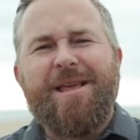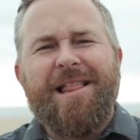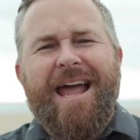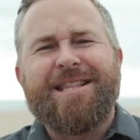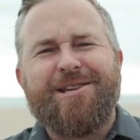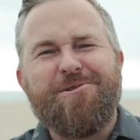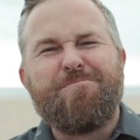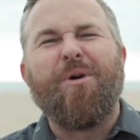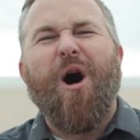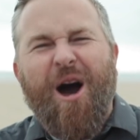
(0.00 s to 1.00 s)
we like to do
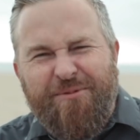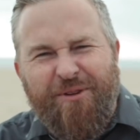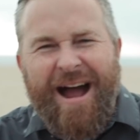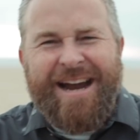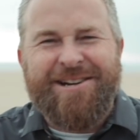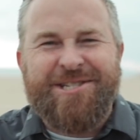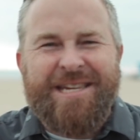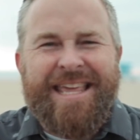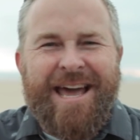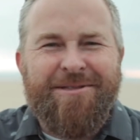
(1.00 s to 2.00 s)
bonfires
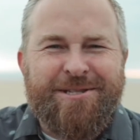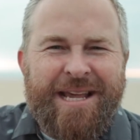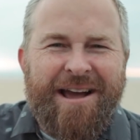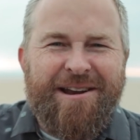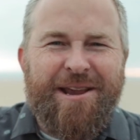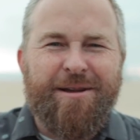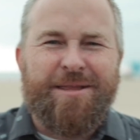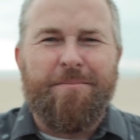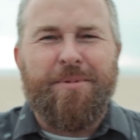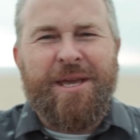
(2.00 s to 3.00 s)
together down here at
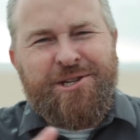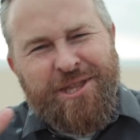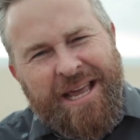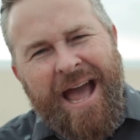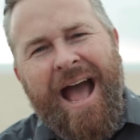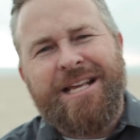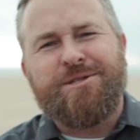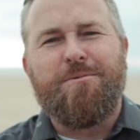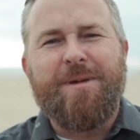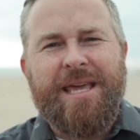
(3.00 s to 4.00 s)
the beach. The
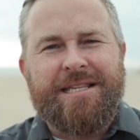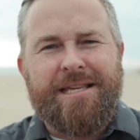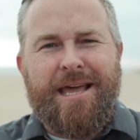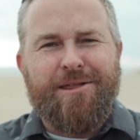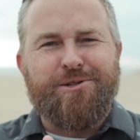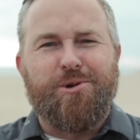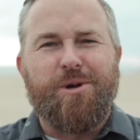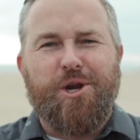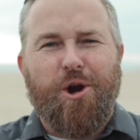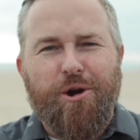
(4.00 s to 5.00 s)
guys, when we get together to
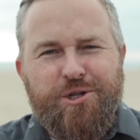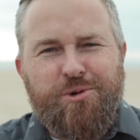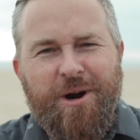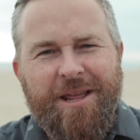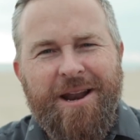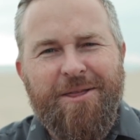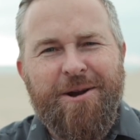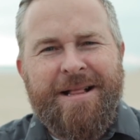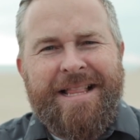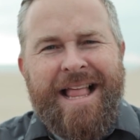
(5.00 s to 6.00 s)
encourage one
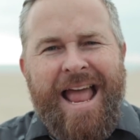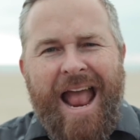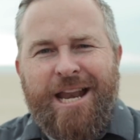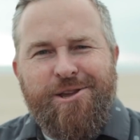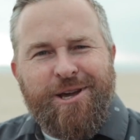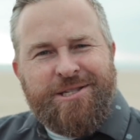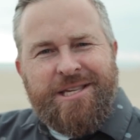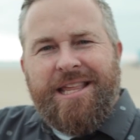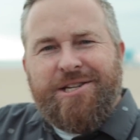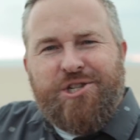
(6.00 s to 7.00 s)
another. And you can
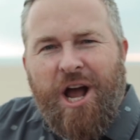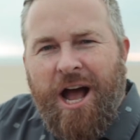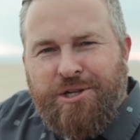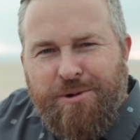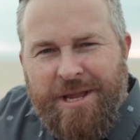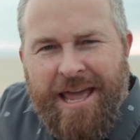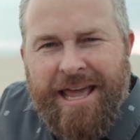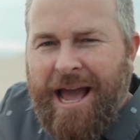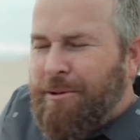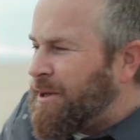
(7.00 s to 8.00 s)
see that Josh, when you
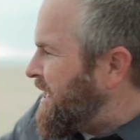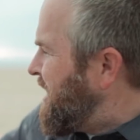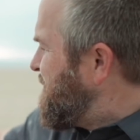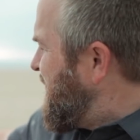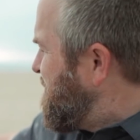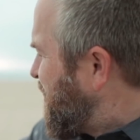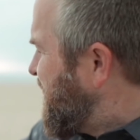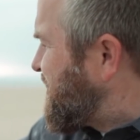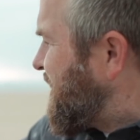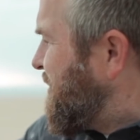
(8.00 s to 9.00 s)
hang out with him, he
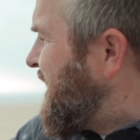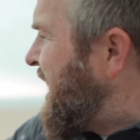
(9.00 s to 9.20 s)
brings some of the